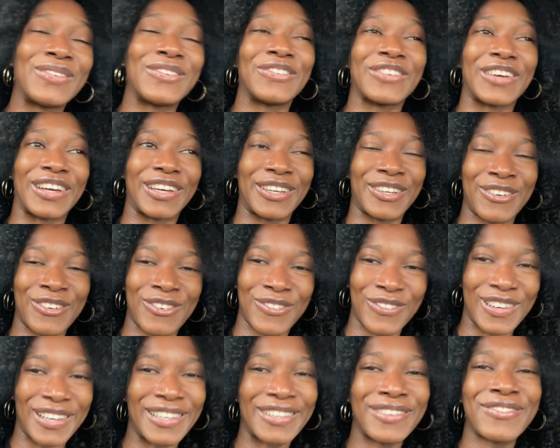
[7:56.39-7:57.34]
very
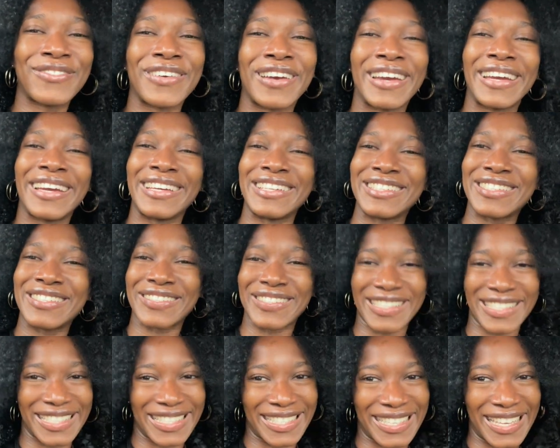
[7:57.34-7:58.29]
fun, very
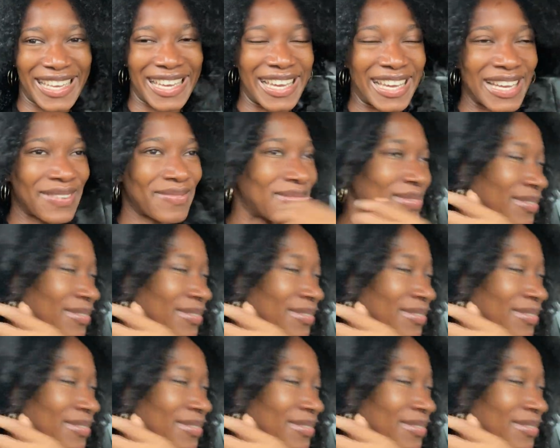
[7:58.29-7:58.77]
interesting.